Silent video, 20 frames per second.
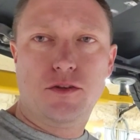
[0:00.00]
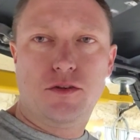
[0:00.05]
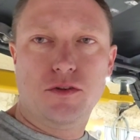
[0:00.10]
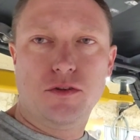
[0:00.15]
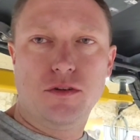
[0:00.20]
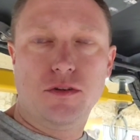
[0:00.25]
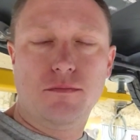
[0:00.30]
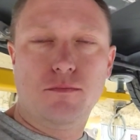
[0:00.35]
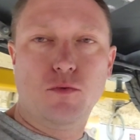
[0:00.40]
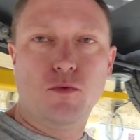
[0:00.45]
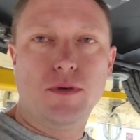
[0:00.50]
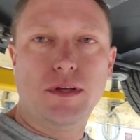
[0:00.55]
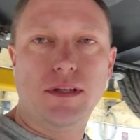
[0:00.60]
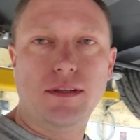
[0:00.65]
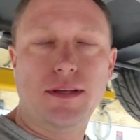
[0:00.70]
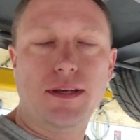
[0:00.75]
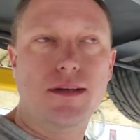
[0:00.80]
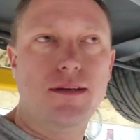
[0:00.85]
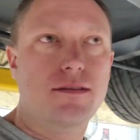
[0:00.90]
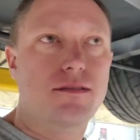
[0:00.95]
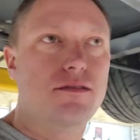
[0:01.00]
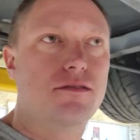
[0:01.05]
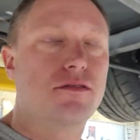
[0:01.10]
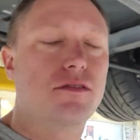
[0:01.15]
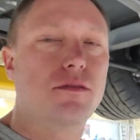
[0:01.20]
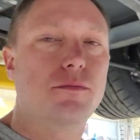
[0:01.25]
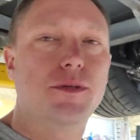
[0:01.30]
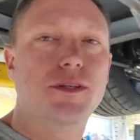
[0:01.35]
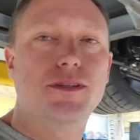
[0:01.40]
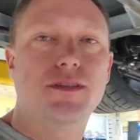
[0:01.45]
Good morning, ladies and
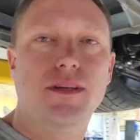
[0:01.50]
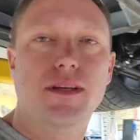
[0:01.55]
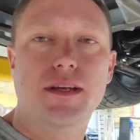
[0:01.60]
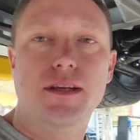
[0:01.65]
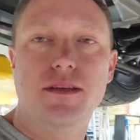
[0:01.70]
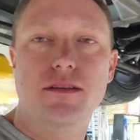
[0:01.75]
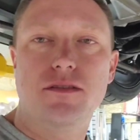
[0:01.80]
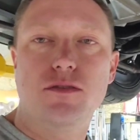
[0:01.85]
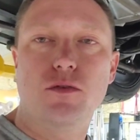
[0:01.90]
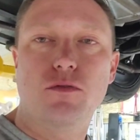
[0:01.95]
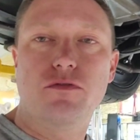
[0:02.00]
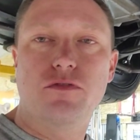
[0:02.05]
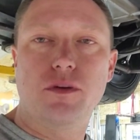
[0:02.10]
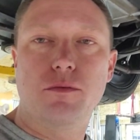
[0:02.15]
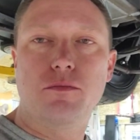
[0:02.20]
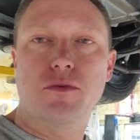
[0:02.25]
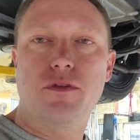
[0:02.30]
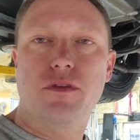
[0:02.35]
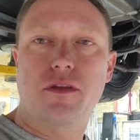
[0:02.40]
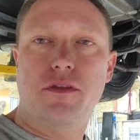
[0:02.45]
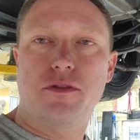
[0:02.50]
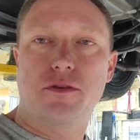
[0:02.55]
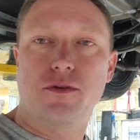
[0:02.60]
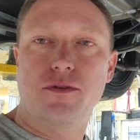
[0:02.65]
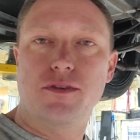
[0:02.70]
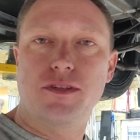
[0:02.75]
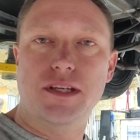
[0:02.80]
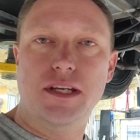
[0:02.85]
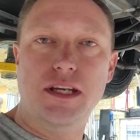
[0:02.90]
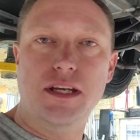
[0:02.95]
gentlemen. Today is November the
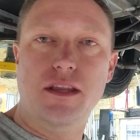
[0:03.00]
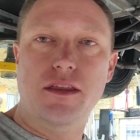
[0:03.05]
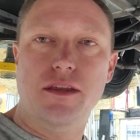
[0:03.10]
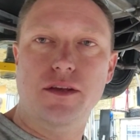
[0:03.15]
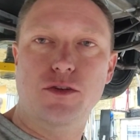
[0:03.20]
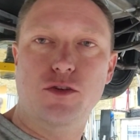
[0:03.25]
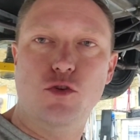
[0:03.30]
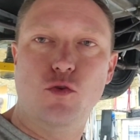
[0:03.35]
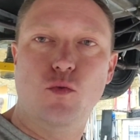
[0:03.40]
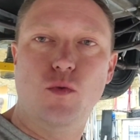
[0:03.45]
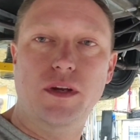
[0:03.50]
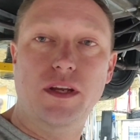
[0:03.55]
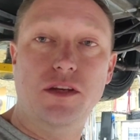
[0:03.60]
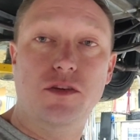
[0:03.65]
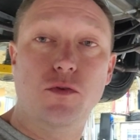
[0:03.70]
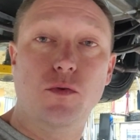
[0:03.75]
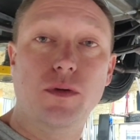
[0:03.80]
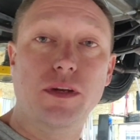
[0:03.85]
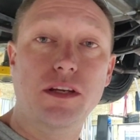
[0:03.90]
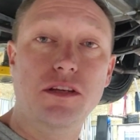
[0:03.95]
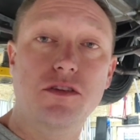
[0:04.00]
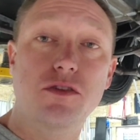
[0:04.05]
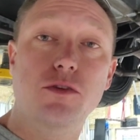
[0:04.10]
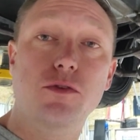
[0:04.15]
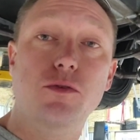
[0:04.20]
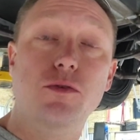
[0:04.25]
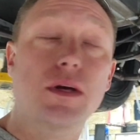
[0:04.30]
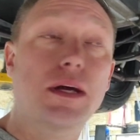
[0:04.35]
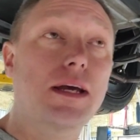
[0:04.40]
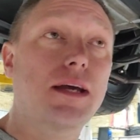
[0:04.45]
13th,
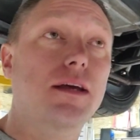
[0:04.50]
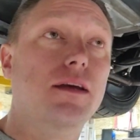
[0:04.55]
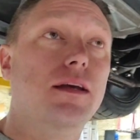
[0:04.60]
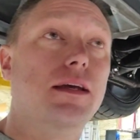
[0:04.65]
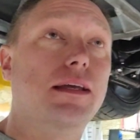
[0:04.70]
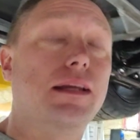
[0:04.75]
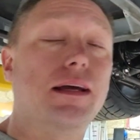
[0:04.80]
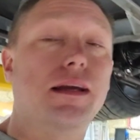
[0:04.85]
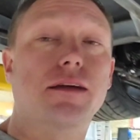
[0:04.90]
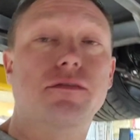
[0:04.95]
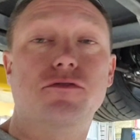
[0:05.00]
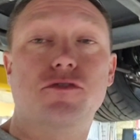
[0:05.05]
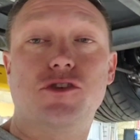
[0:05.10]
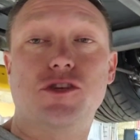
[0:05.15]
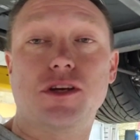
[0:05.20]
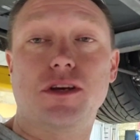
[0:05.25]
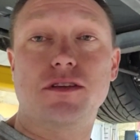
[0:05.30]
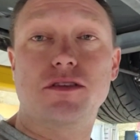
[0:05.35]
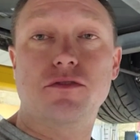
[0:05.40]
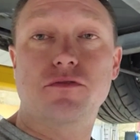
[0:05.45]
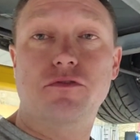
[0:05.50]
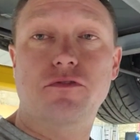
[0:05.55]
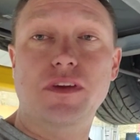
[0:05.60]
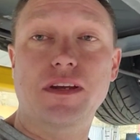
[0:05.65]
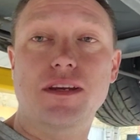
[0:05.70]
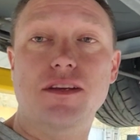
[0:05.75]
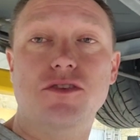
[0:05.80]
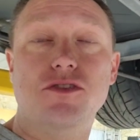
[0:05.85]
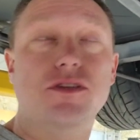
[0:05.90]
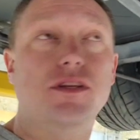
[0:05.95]
2022, and I have just
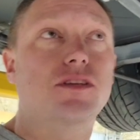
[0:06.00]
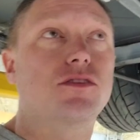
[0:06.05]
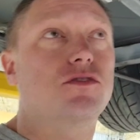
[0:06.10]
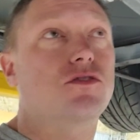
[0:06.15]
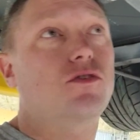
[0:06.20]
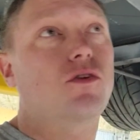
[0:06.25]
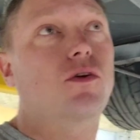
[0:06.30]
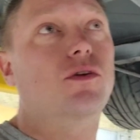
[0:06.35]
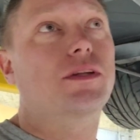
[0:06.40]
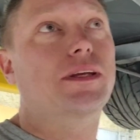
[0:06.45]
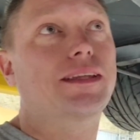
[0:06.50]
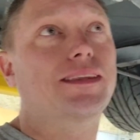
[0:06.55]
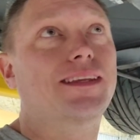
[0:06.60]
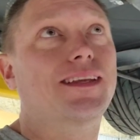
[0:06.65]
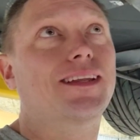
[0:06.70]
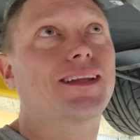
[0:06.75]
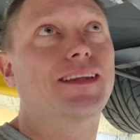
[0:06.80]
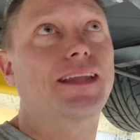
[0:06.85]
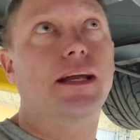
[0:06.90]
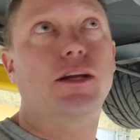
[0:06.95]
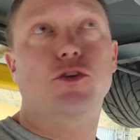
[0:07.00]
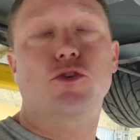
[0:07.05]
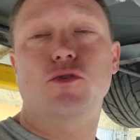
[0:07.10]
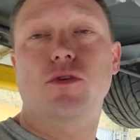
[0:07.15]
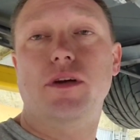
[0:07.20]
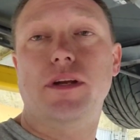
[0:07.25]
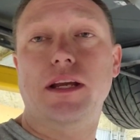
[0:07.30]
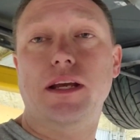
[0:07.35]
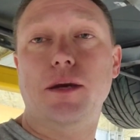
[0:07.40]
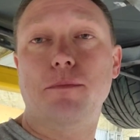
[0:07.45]
finished installing the
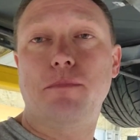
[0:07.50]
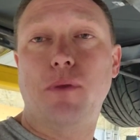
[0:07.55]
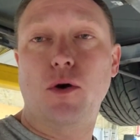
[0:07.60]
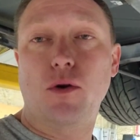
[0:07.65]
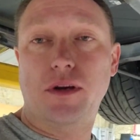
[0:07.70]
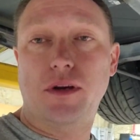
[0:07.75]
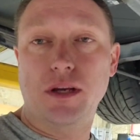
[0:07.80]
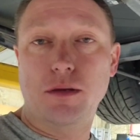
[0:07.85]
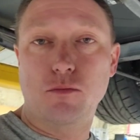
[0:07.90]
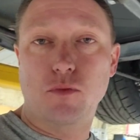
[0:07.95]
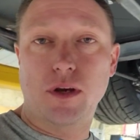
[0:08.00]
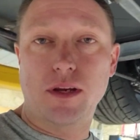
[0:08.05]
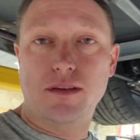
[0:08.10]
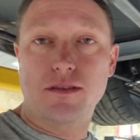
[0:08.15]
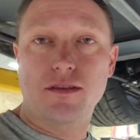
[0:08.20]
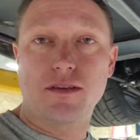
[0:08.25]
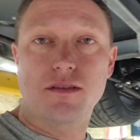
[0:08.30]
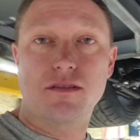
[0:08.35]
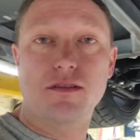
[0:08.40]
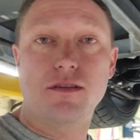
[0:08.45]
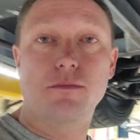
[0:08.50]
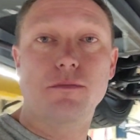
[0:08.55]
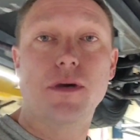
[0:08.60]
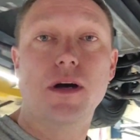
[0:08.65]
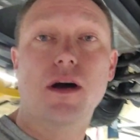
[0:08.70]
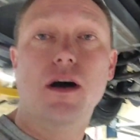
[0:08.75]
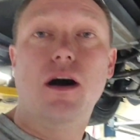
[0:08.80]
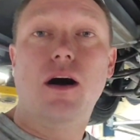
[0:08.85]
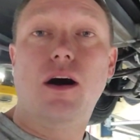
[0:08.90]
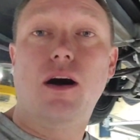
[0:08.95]
electronic parking brake system
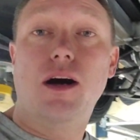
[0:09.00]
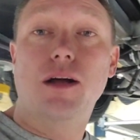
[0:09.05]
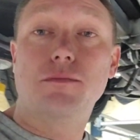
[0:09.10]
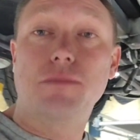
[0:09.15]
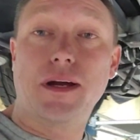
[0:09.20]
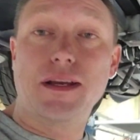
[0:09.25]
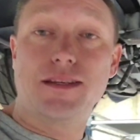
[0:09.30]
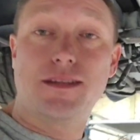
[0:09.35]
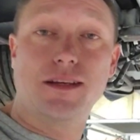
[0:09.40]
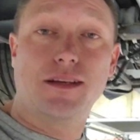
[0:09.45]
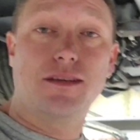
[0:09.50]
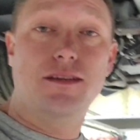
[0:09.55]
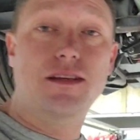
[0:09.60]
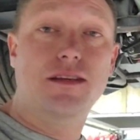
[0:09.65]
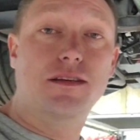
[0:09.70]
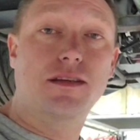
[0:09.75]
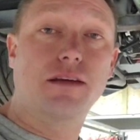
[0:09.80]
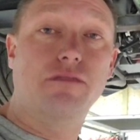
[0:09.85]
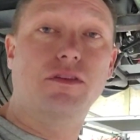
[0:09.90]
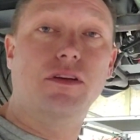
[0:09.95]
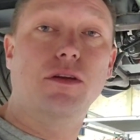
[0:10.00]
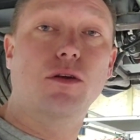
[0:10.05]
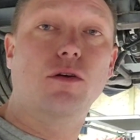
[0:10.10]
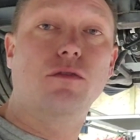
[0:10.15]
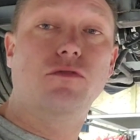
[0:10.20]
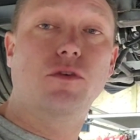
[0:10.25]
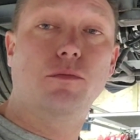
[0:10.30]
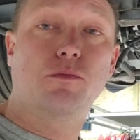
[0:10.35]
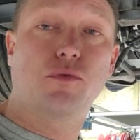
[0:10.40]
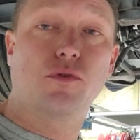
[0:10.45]
on my 67
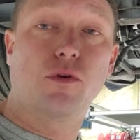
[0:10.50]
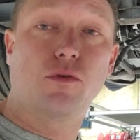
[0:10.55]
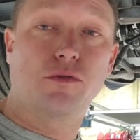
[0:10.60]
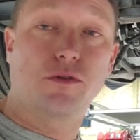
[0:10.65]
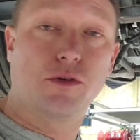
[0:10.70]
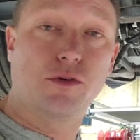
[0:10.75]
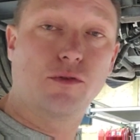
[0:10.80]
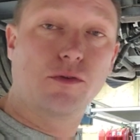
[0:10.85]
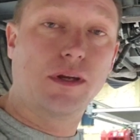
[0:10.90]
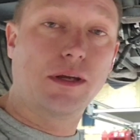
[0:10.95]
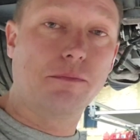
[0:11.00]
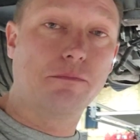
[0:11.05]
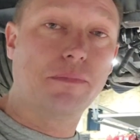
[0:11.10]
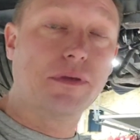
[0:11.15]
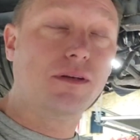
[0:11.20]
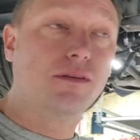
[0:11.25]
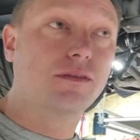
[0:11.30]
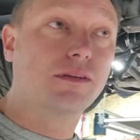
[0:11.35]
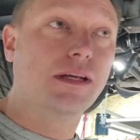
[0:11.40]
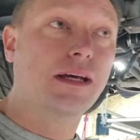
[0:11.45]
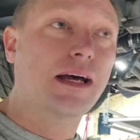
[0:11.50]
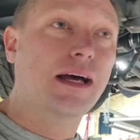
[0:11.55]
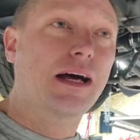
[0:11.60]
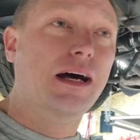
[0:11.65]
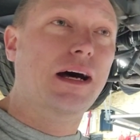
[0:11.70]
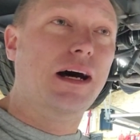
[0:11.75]
Nova Pro Touring build.